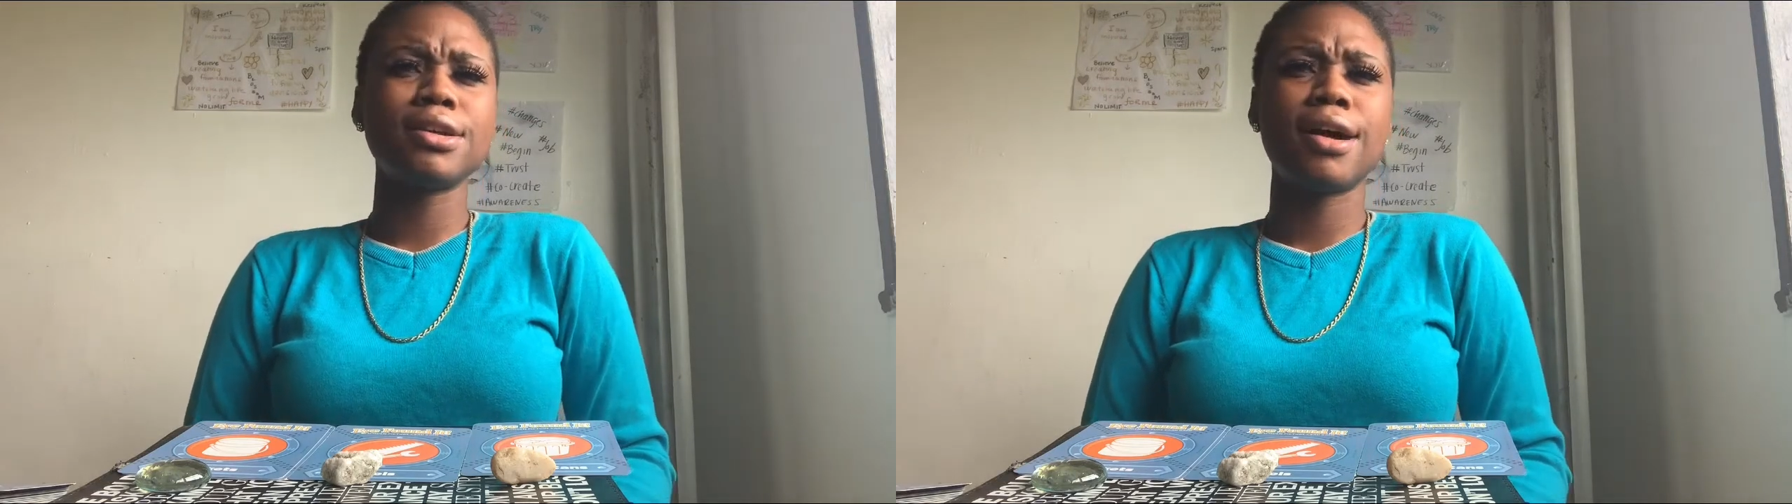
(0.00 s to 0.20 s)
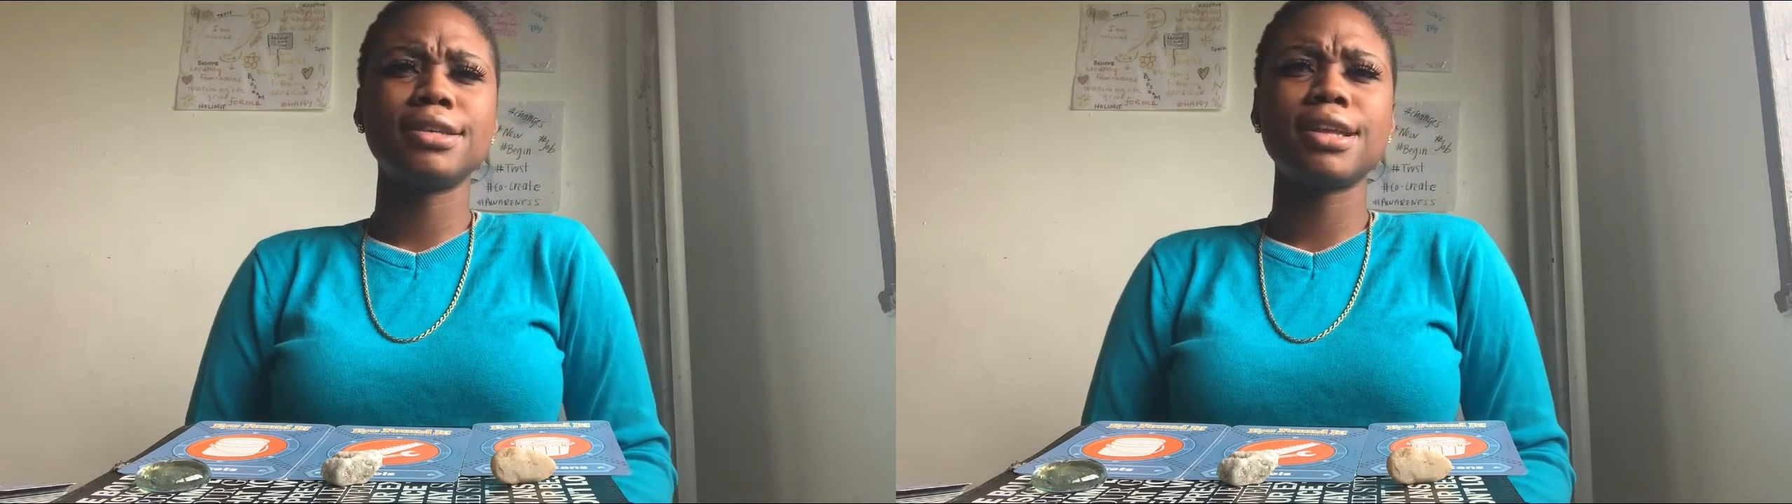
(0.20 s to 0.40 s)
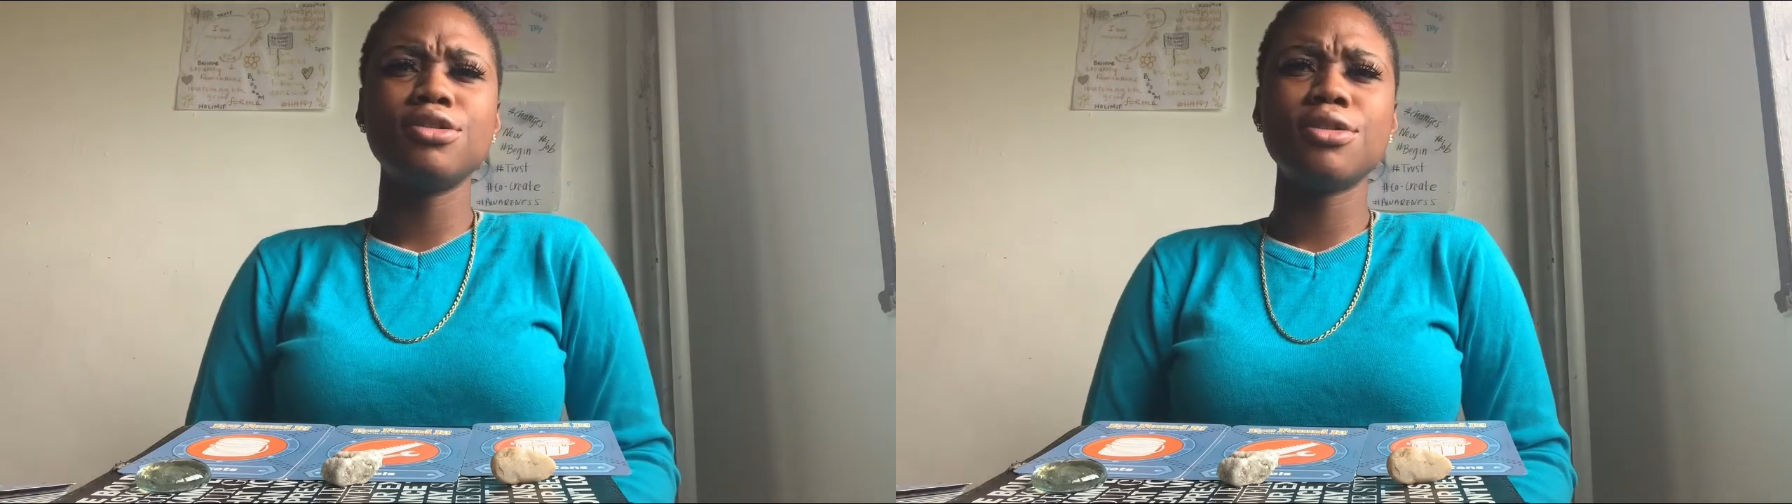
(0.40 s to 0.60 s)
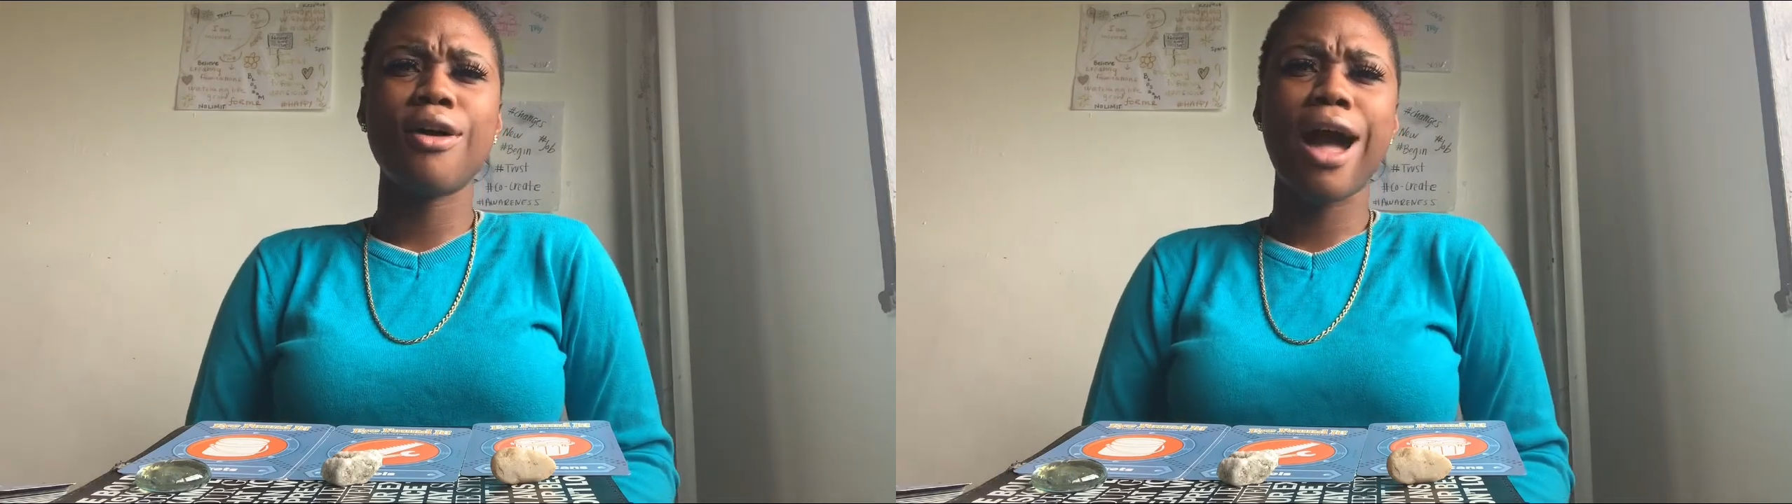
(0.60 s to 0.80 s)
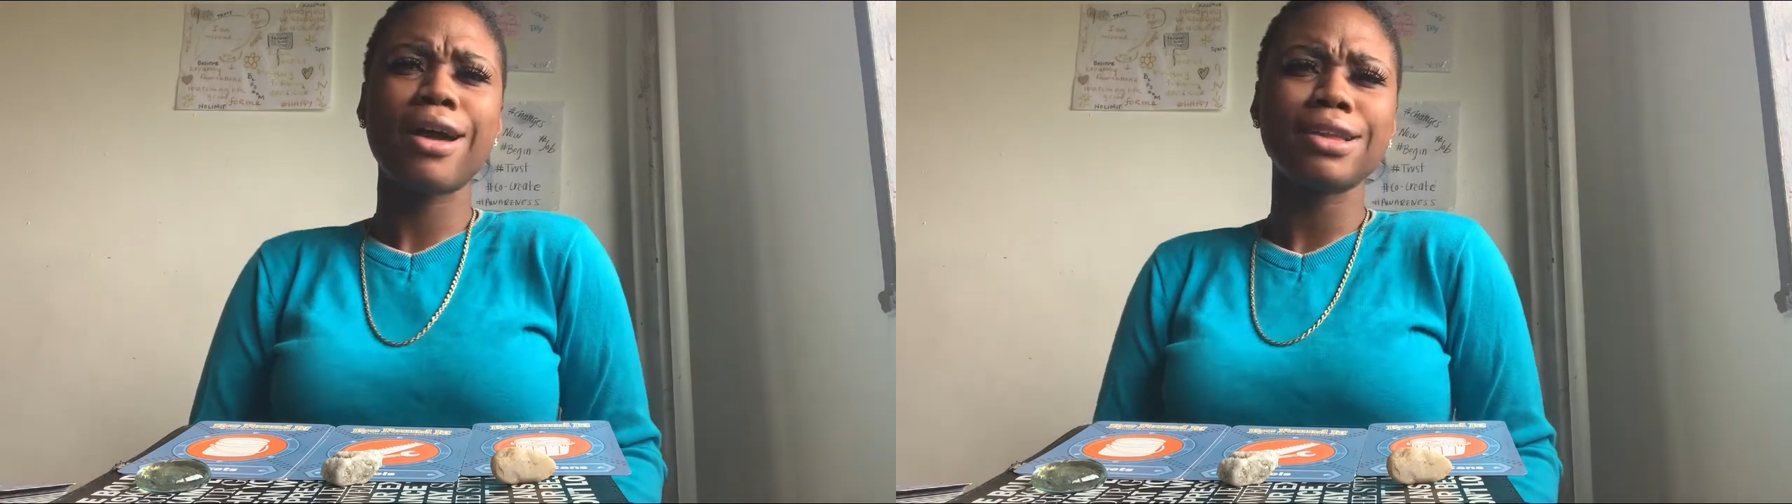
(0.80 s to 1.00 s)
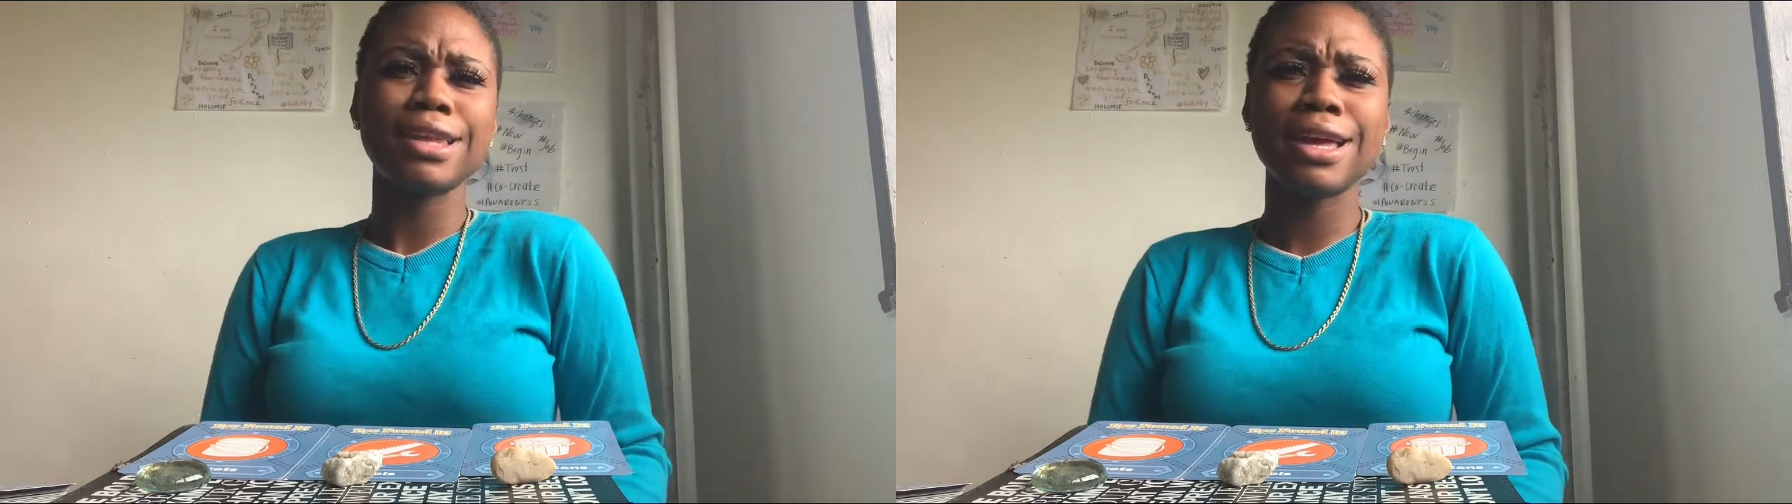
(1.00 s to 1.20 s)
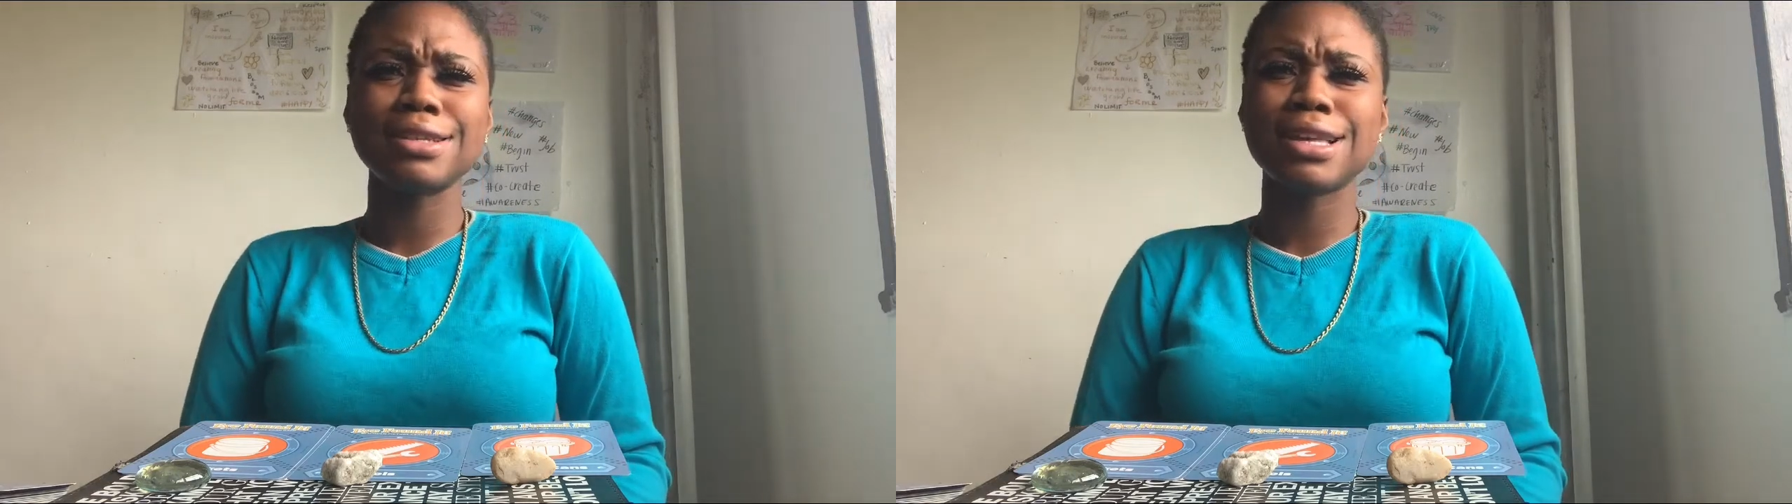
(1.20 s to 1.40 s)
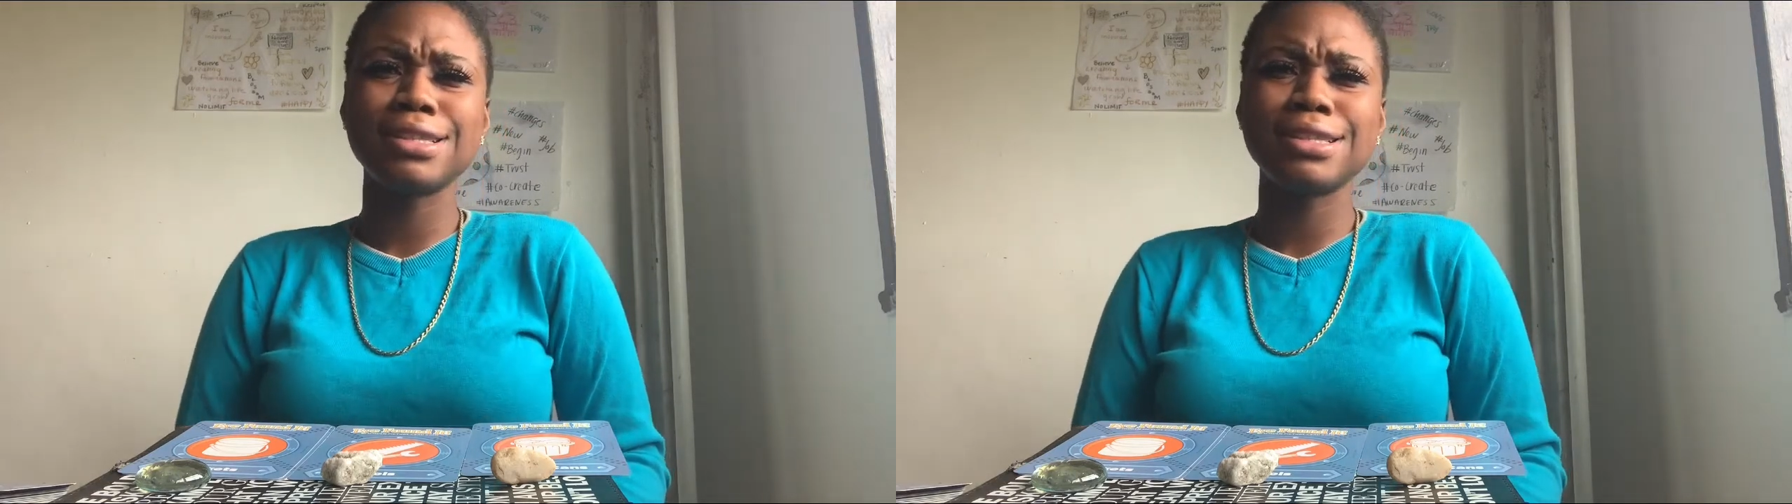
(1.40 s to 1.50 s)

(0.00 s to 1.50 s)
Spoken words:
accolades that